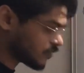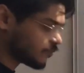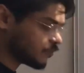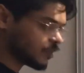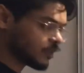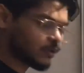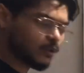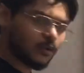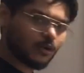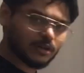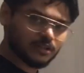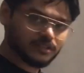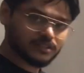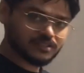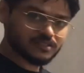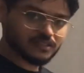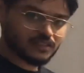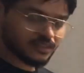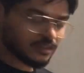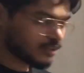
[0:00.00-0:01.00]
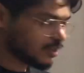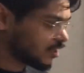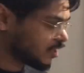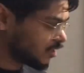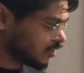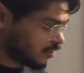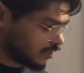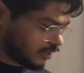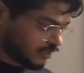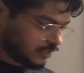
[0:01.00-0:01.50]
We know all this thing.
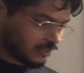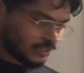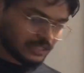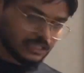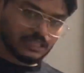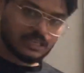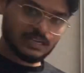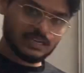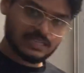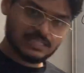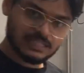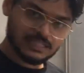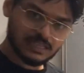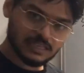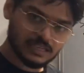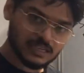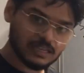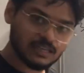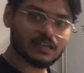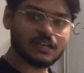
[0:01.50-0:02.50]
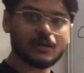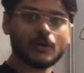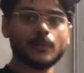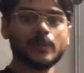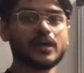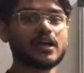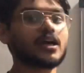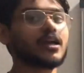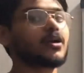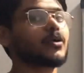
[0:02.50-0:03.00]
The trachea is here,
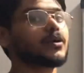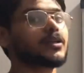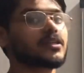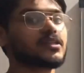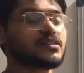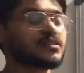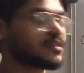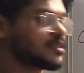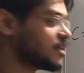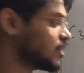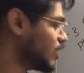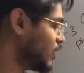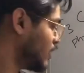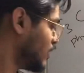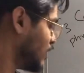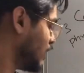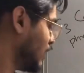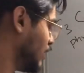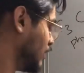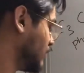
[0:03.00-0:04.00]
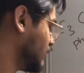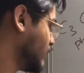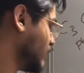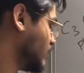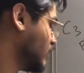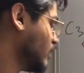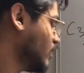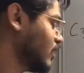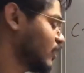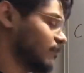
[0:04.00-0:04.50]
common carotid is here, and
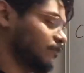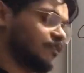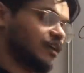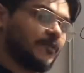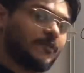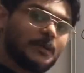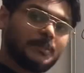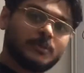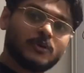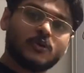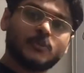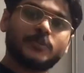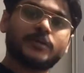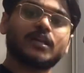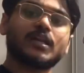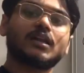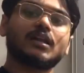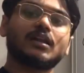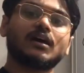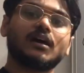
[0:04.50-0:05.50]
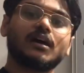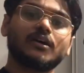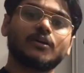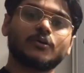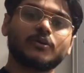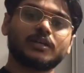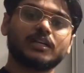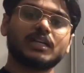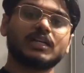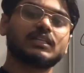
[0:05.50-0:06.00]
then we have abdominal
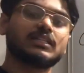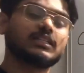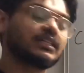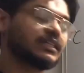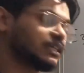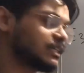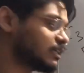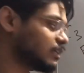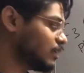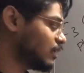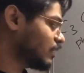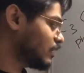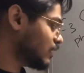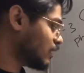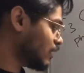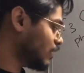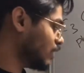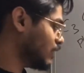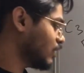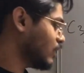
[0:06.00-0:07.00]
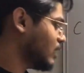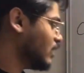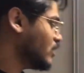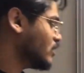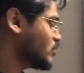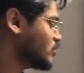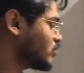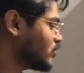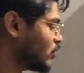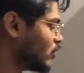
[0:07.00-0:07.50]
aorta here, right?
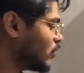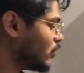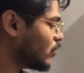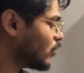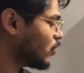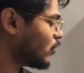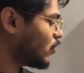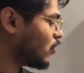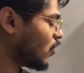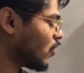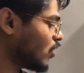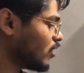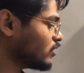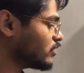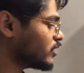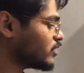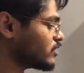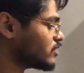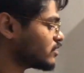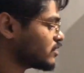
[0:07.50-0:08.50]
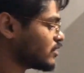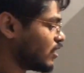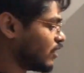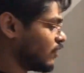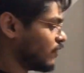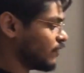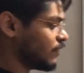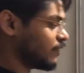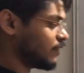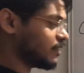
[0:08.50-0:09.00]
So all this
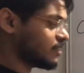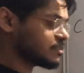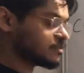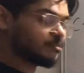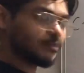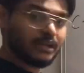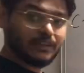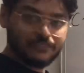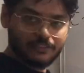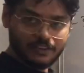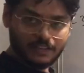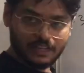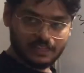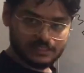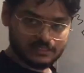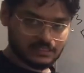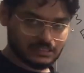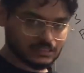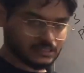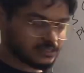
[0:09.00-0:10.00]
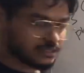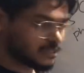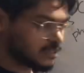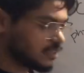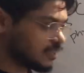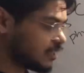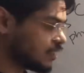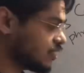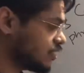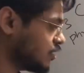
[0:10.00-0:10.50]
stuff is bifurcations.
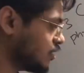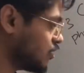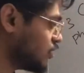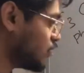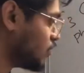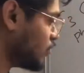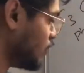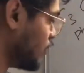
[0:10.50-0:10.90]
So